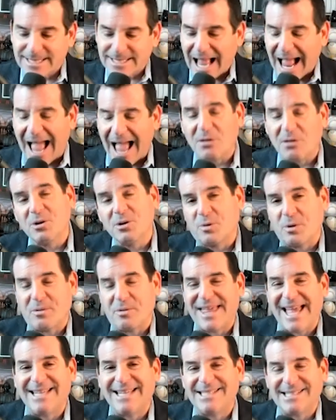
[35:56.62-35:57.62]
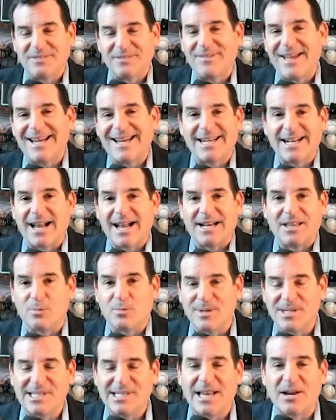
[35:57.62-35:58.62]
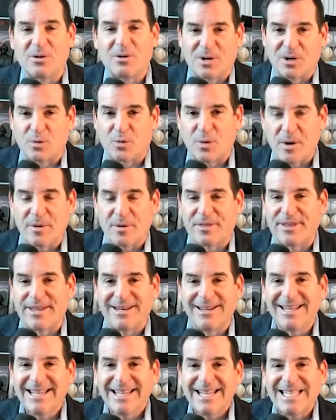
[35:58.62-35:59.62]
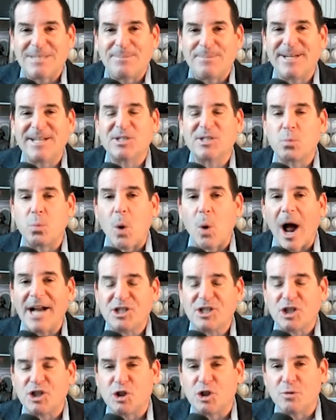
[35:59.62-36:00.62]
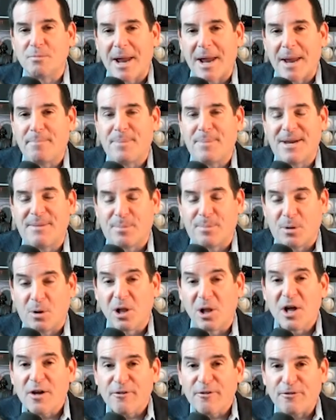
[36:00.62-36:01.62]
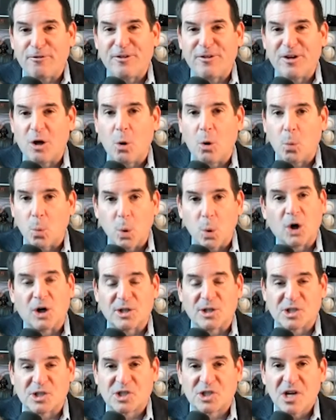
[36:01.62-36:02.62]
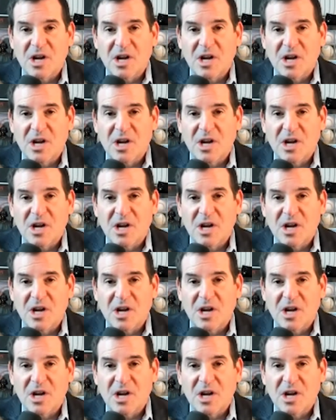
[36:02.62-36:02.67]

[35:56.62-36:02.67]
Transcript: I don't agree with hazing of any kind. And the reason I don't agree with it is because why should you make people feel worse